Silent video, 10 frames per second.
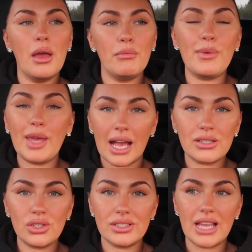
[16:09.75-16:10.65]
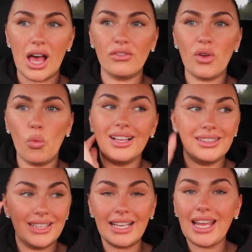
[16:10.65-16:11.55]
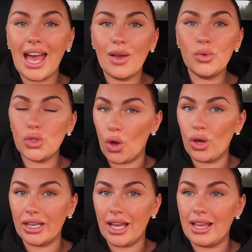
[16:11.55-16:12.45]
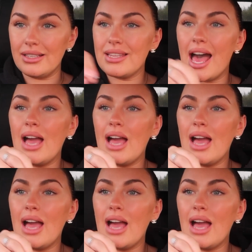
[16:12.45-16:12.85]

maybe ask yourself, then I would organize.